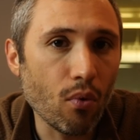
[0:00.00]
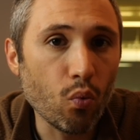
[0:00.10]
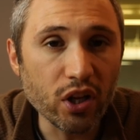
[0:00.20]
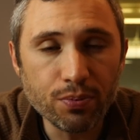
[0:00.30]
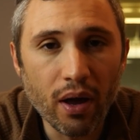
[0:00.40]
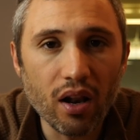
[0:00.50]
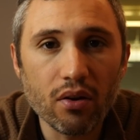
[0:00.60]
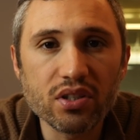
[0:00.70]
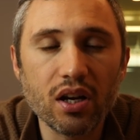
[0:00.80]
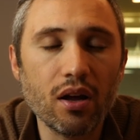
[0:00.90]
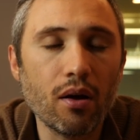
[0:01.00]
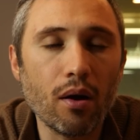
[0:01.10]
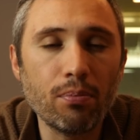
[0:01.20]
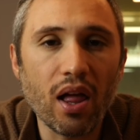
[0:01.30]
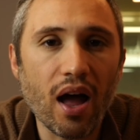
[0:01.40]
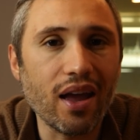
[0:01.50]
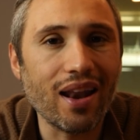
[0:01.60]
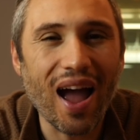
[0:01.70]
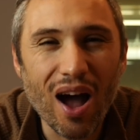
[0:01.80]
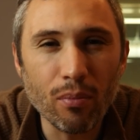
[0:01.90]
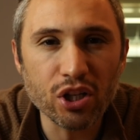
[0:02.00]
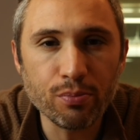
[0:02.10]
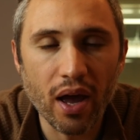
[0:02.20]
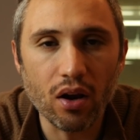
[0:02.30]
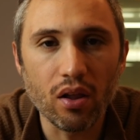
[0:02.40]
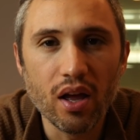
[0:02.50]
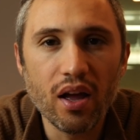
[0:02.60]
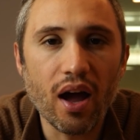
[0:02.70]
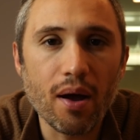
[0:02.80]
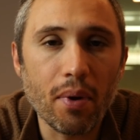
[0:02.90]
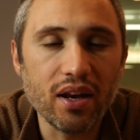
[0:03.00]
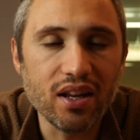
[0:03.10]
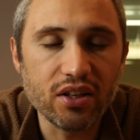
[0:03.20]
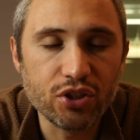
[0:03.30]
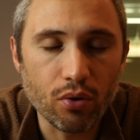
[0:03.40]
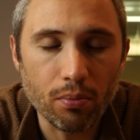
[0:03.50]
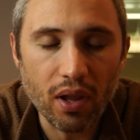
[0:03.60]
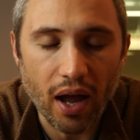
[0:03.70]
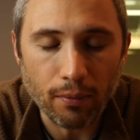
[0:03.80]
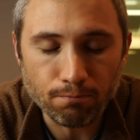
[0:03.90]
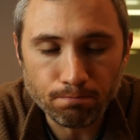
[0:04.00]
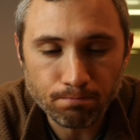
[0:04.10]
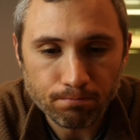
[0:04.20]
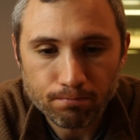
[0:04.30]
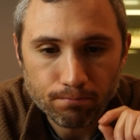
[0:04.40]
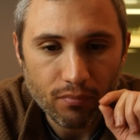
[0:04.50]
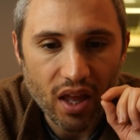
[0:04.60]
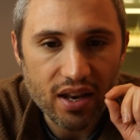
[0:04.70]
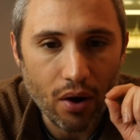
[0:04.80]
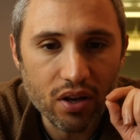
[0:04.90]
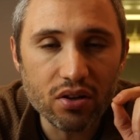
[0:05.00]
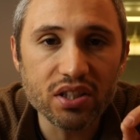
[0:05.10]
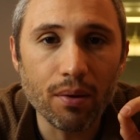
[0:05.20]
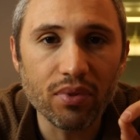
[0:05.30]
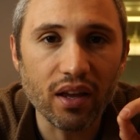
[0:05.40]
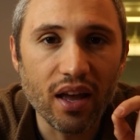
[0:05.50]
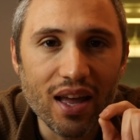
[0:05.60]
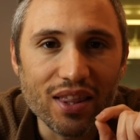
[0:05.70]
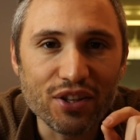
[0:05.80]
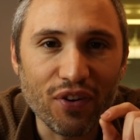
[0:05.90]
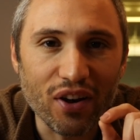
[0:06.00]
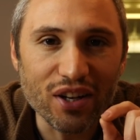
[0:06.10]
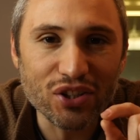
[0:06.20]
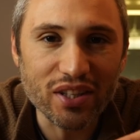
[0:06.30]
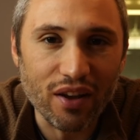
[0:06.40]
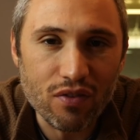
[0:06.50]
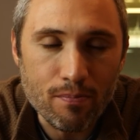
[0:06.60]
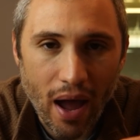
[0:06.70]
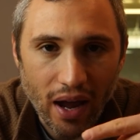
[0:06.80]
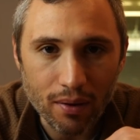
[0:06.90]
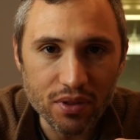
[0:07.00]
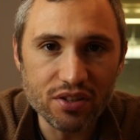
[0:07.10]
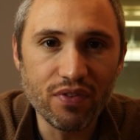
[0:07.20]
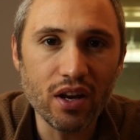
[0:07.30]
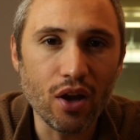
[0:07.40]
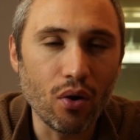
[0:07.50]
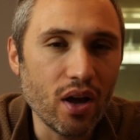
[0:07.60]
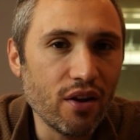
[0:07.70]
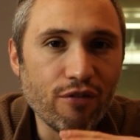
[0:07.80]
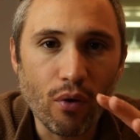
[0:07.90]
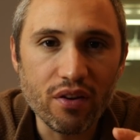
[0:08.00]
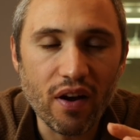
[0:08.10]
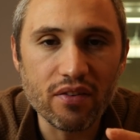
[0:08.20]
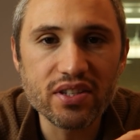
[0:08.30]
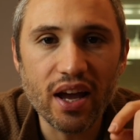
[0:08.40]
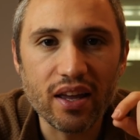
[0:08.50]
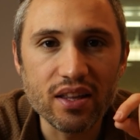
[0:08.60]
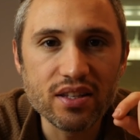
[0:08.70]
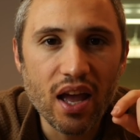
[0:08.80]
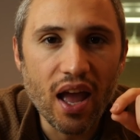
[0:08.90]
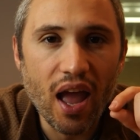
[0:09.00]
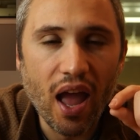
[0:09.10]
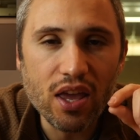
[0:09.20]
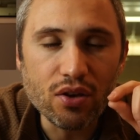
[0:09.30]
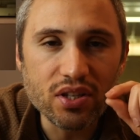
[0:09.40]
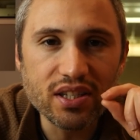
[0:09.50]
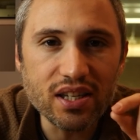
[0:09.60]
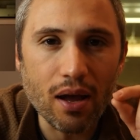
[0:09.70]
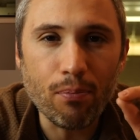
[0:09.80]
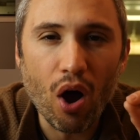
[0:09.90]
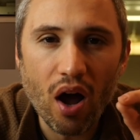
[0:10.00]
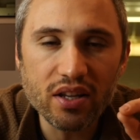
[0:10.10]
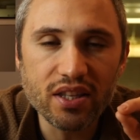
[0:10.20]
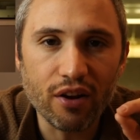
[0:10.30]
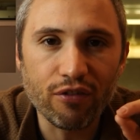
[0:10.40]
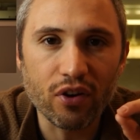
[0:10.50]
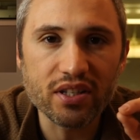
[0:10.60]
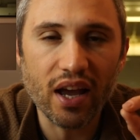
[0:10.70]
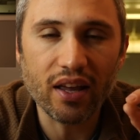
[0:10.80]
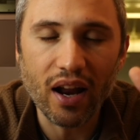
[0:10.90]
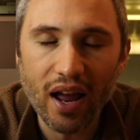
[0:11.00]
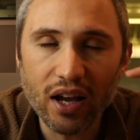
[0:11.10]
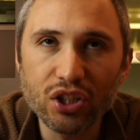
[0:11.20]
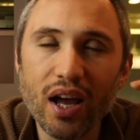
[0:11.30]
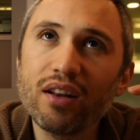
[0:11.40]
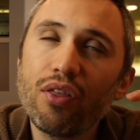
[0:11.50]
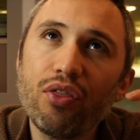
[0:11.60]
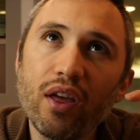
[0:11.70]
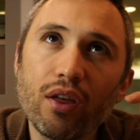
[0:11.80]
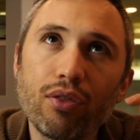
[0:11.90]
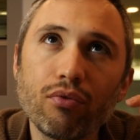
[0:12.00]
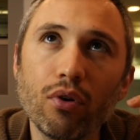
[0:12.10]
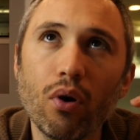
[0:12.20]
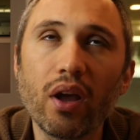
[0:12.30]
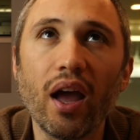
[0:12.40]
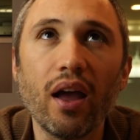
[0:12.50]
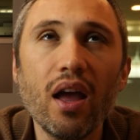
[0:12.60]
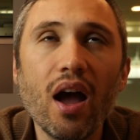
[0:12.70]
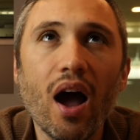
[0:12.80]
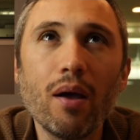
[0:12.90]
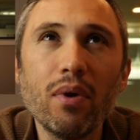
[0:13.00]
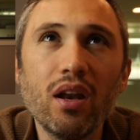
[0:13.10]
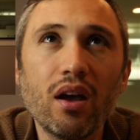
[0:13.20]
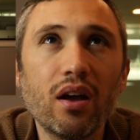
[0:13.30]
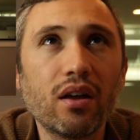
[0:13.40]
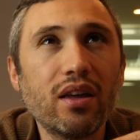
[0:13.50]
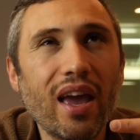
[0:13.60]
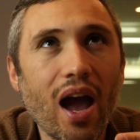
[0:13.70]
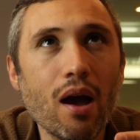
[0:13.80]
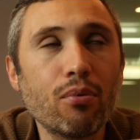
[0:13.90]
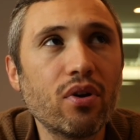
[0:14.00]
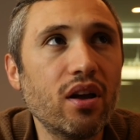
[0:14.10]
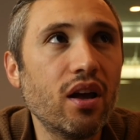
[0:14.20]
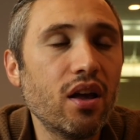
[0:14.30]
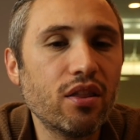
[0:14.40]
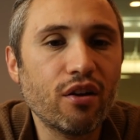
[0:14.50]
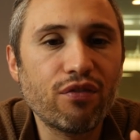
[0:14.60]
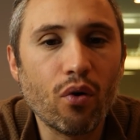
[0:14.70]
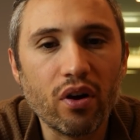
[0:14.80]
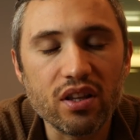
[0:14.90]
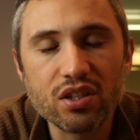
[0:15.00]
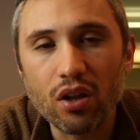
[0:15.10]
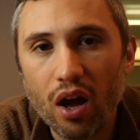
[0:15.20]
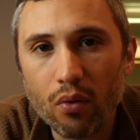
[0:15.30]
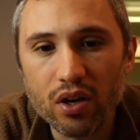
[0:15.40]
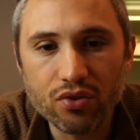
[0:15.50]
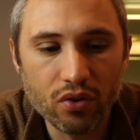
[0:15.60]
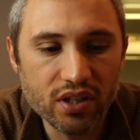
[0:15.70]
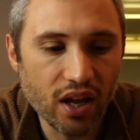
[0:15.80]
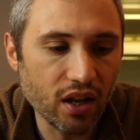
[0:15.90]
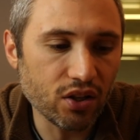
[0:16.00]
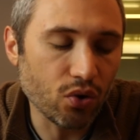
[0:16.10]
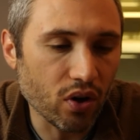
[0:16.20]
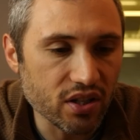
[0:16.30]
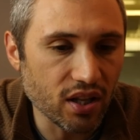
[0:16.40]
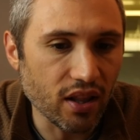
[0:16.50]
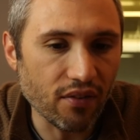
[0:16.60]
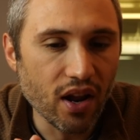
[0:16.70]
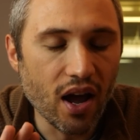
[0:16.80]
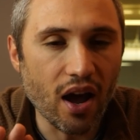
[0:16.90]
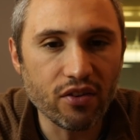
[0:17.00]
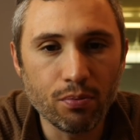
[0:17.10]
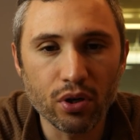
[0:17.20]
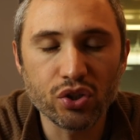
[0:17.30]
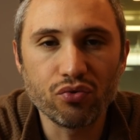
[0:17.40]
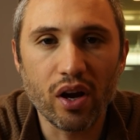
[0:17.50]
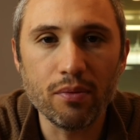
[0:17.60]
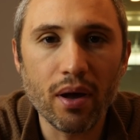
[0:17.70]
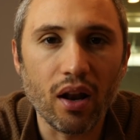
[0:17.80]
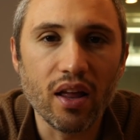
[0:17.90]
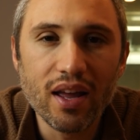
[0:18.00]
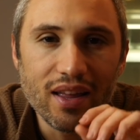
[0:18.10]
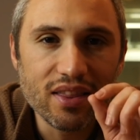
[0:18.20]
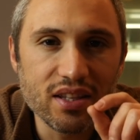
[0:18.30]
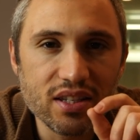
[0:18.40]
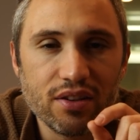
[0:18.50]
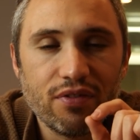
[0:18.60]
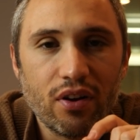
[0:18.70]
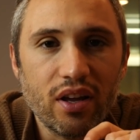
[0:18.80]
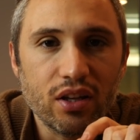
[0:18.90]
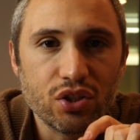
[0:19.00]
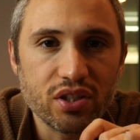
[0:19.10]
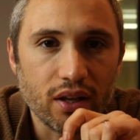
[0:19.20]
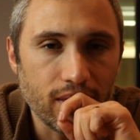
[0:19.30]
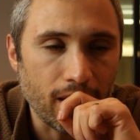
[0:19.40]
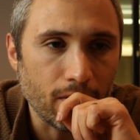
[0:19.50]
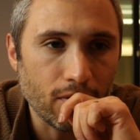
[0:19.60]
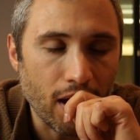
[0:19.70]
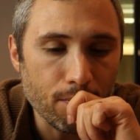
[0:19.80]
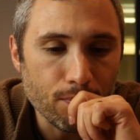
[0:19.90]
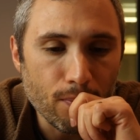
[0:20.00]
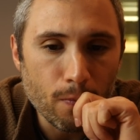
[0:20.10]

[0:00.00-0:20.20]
which pedal I was gonna apply and how much pedal I needed to apply. Now, here's something that's very interesting. If you back up this video 45 seconds, you'll see I paused there for a second. I actually had to think through, okay, I'm in a Cabri, therefore it's clockwise rotating, torque is to the left, I have to push right pedal. This is a very interesting thing, okay?